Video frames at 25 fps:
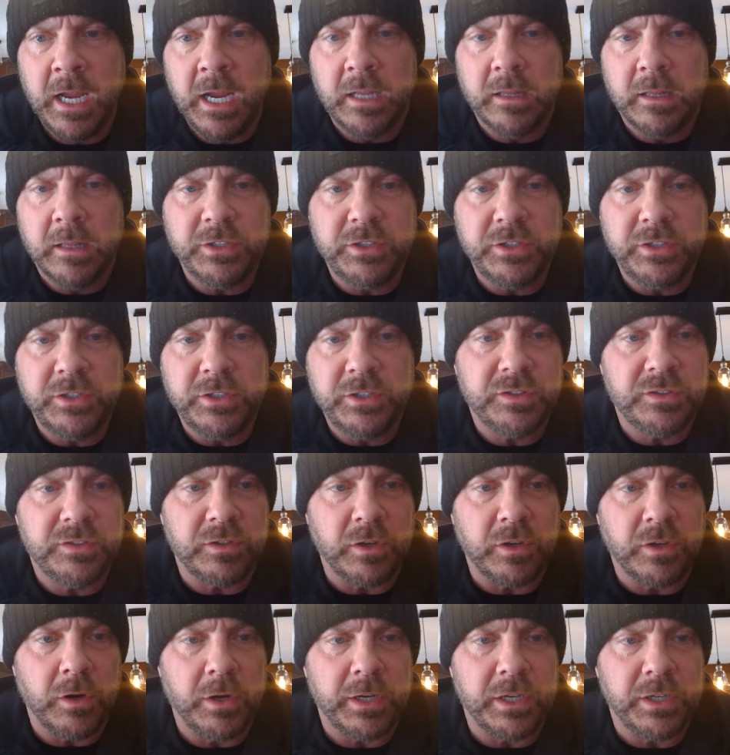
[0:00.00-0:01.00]
Let's just
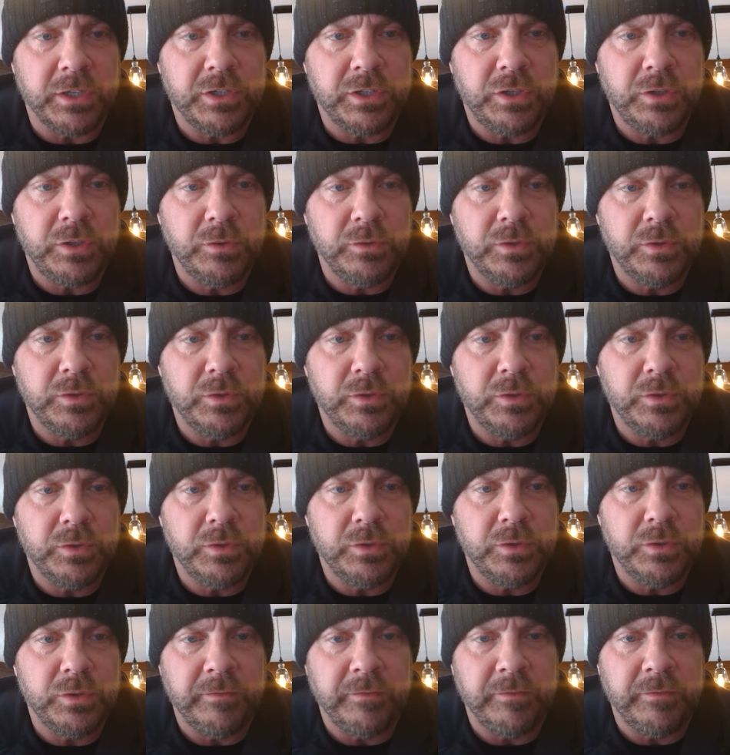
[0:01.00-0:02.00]
start at
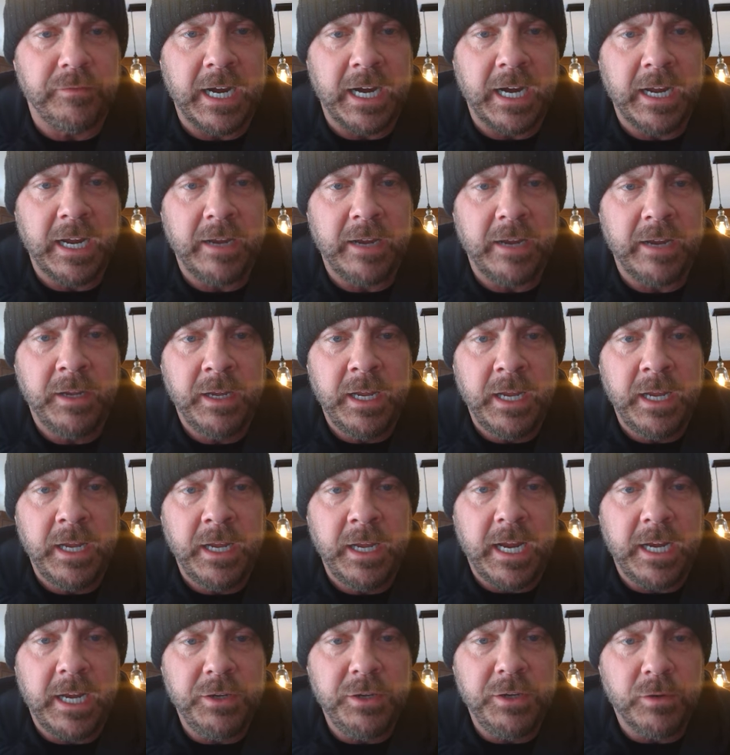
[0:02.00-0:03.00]
225,
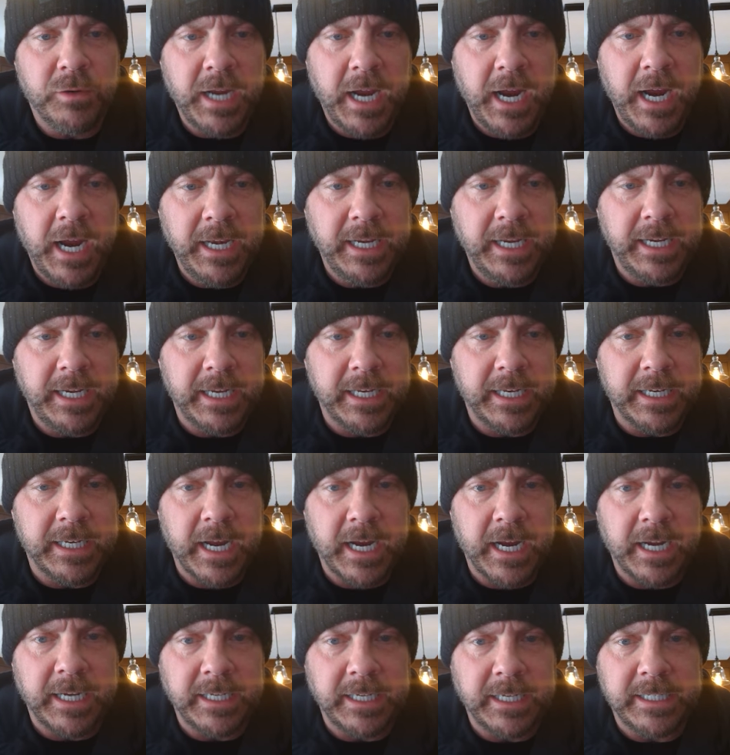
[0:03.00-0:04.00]
and you'll kind of get an
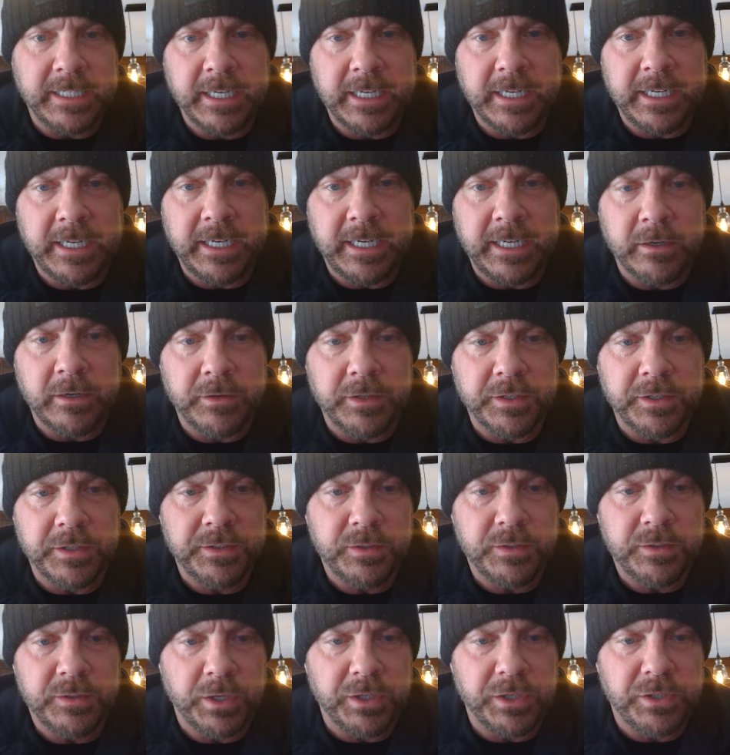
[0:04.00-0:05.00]
idea here. This
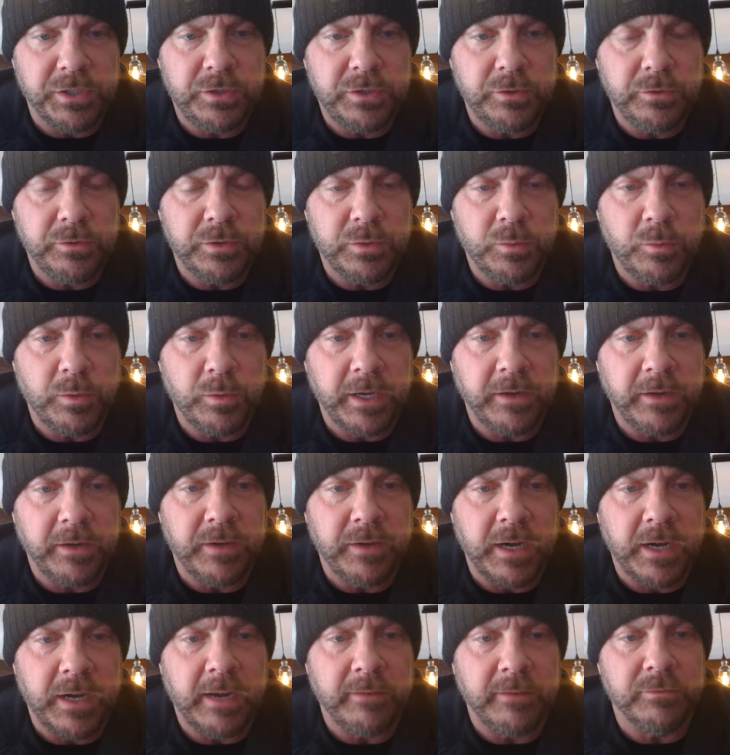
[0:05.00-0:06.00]
is what
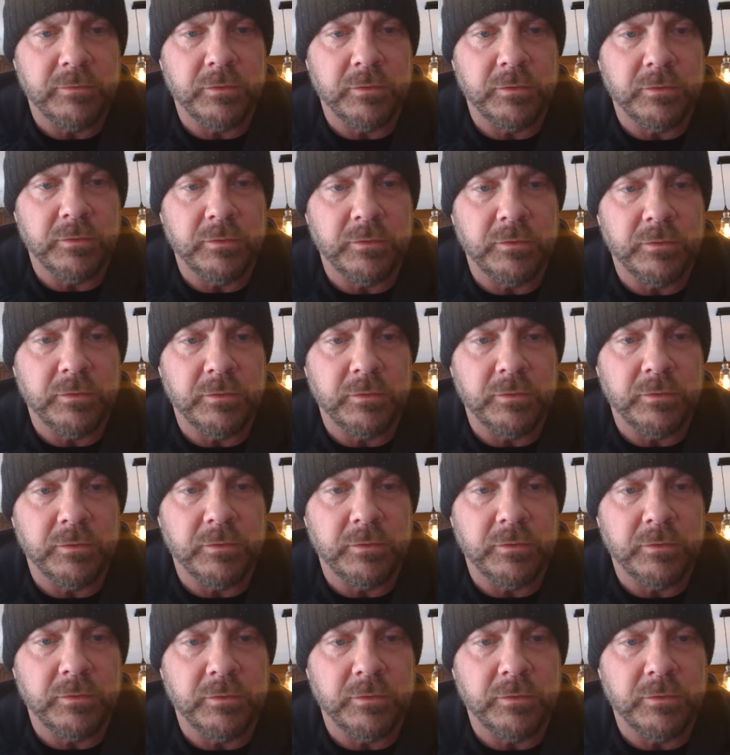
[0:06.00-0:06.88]
225 looks like.